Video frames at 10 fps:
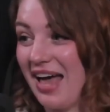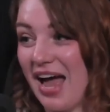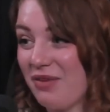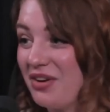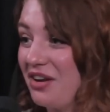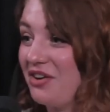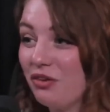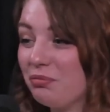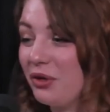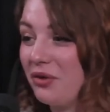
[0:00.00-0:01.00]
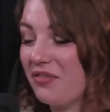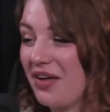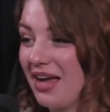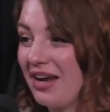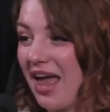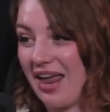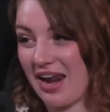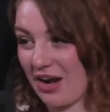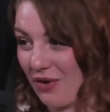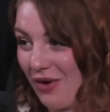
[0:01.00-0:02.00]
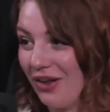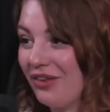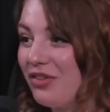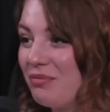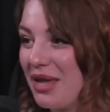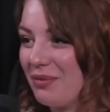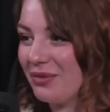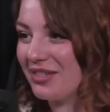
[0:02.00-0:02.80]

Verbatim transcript: I'm an adult Bluey fan and I know all of the memes